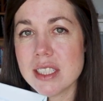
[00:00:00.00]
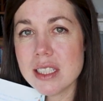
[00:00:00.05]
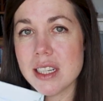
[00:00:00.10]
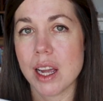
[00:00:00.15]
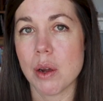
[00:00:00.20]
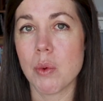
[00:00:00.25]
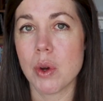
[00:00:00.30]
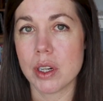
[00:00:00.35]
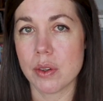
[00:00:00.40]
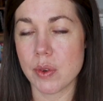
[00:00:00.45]

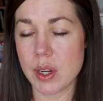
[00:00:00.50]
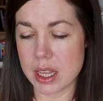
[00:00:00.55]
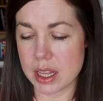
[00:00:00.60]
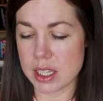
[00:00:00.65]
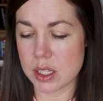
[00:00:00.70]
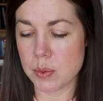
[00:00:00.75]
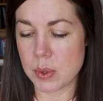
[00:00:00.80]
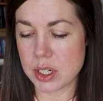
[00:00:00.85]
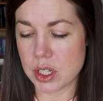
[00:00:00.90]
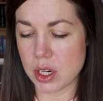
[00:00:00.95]
I want to read
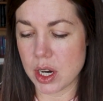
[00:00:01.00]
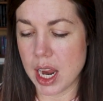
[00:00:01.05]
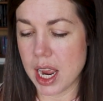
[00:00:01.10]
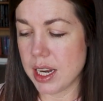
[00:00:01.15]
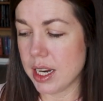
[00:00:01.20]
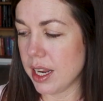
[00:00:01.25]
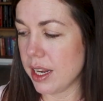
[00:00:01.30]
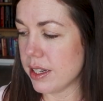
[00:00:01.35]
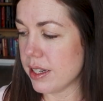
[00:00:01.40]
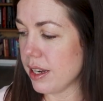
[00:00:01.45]
this winter,
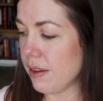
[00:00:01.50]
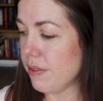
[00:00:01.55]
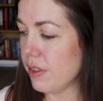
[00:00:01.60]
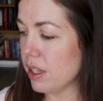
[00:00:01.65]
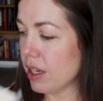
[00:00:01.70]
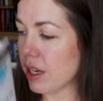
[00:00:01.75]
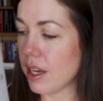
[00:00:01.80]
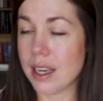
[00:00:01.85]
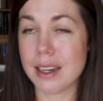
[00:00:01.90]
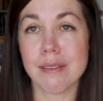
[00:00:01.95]
and it
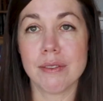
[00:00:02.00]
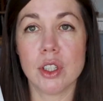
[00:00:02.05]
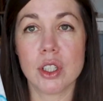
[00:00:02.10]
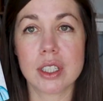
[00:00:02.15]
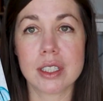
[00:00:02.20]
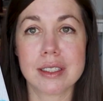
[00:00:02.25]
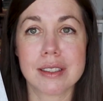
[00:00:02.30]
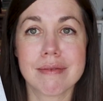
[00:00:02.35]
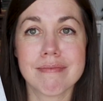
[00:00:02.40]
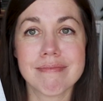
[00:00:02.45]
definitely kind of
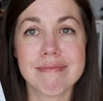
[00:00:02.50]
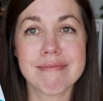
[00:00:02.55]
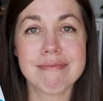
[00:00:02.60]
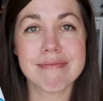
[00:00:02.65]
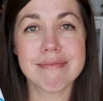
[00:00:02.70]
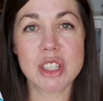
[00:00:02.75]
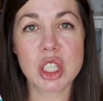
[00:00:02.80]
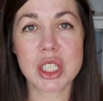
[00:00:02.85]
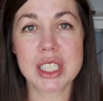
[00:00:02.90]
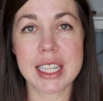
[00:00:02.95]
looks
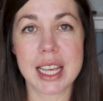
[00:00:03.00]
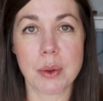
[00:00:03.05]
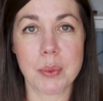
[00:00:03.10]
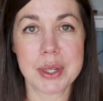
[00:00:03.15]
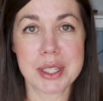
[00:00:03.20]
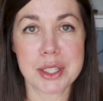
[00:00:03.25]
like